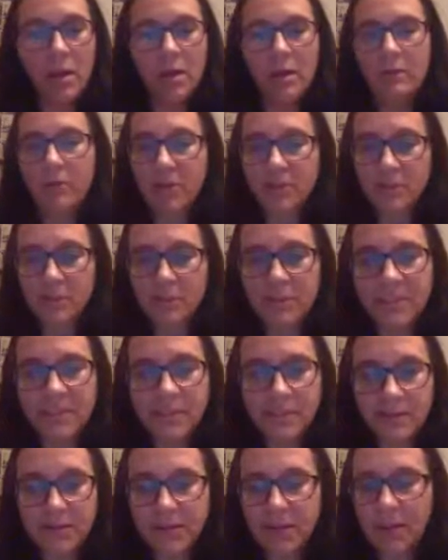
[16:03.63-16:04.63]
for example,
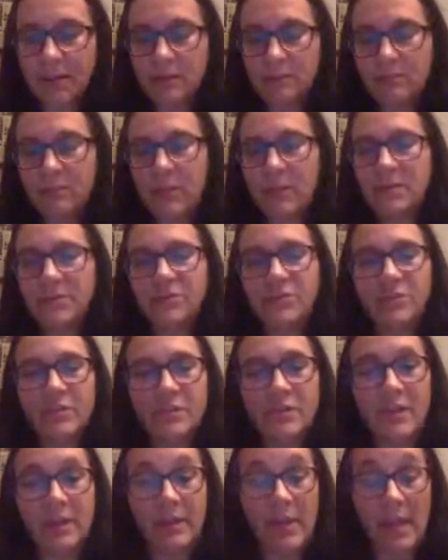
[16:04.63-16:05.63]

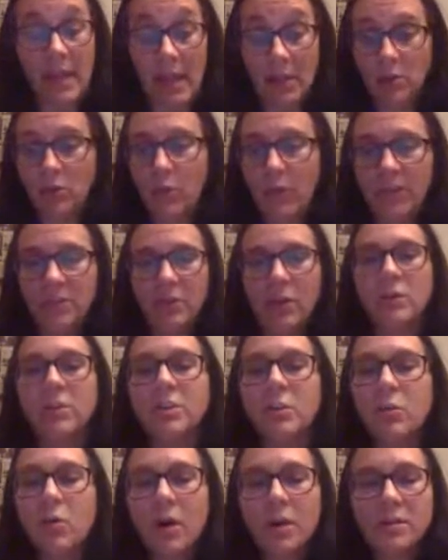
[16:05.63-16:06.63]
they can tweet
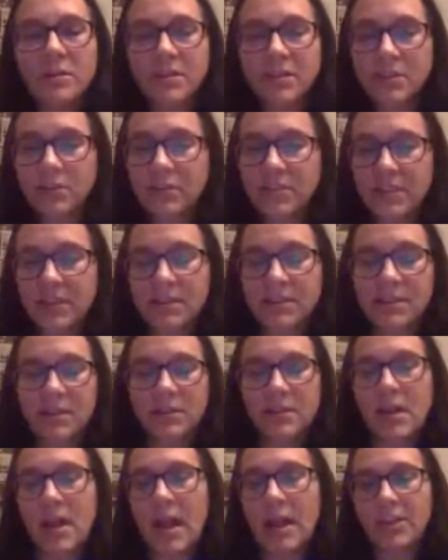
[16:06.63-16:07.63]
only once using a
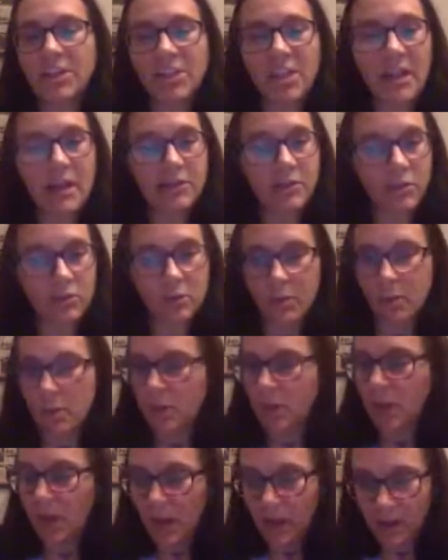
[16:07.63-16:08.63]
certain hashtag. Other
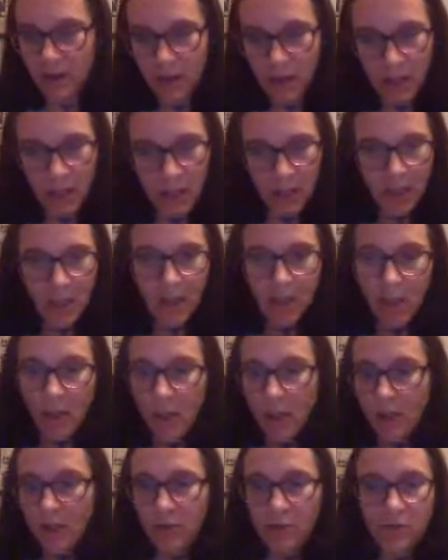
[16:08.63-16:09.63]
people can
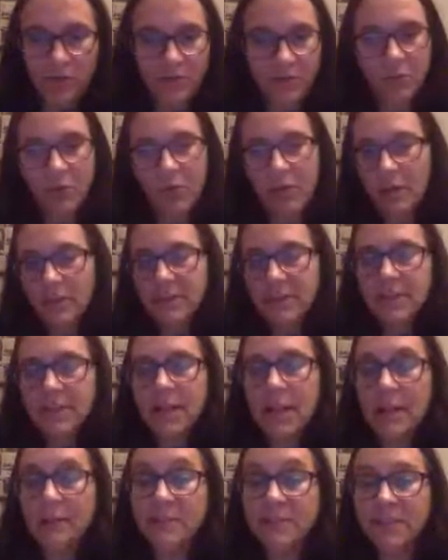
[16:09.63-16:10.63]
use 2,000
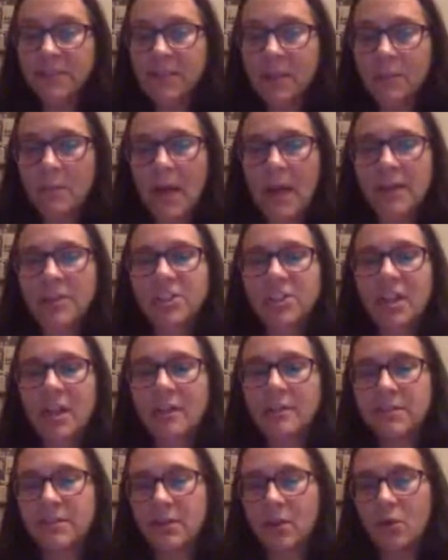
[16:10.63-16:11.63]
times the same
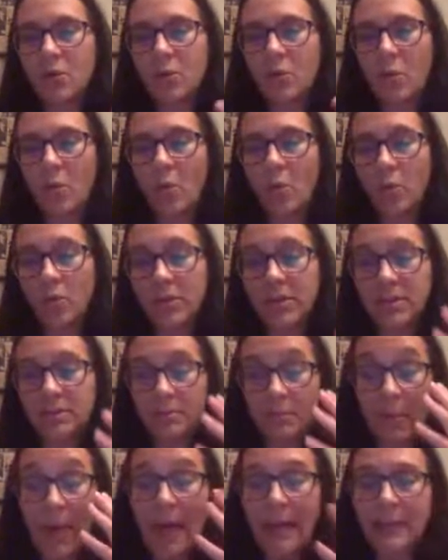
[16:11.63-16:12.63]
hashtag. So all the
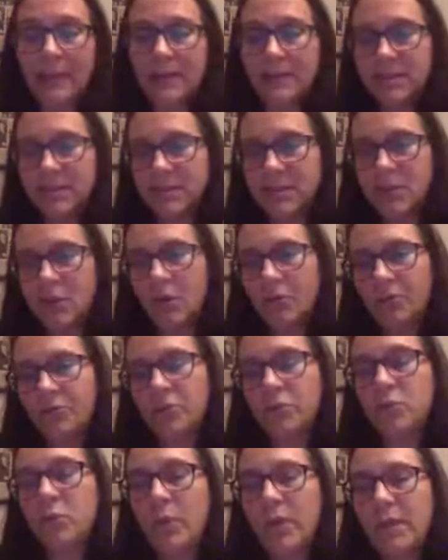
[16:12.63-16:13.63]
balance of
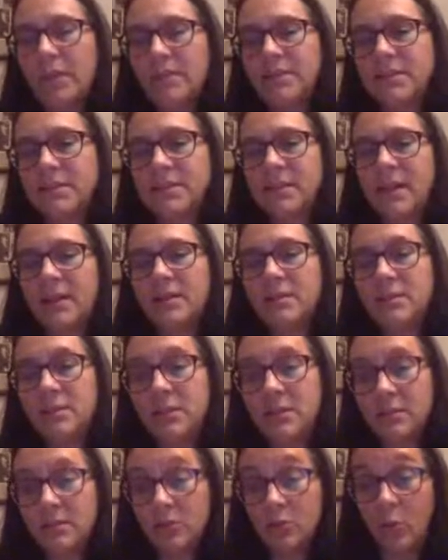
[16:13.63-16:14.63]
the tweets and
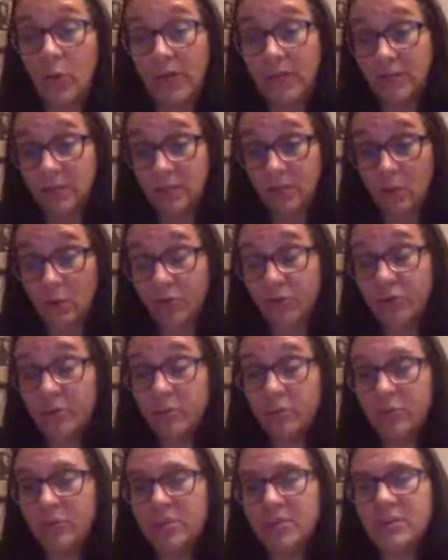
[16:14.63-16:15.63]
the tweet
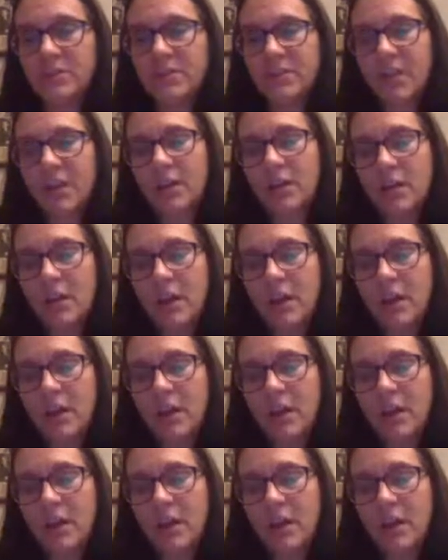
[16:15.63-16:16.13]
contributors in